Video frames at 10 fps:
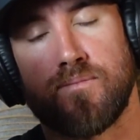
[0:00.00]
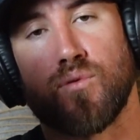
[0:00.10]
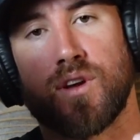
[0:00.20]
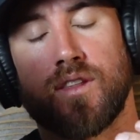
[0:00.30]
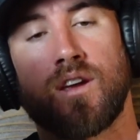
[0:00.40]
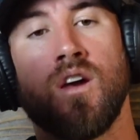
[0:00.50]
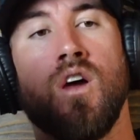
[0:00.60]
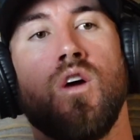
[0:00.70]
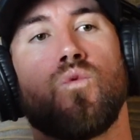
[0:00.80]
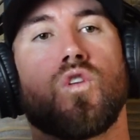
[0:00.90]
of breathing,
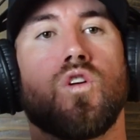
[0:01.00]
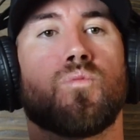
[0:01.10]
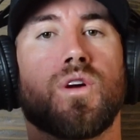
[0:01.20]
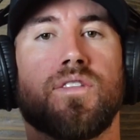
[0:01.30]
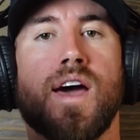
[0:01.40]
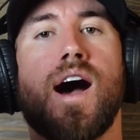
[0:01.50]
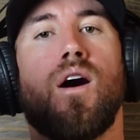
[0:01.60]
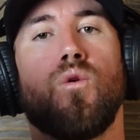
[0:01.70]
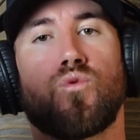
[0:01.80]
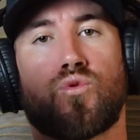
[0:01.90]
when you breathe
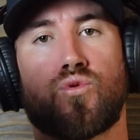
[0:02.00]
out,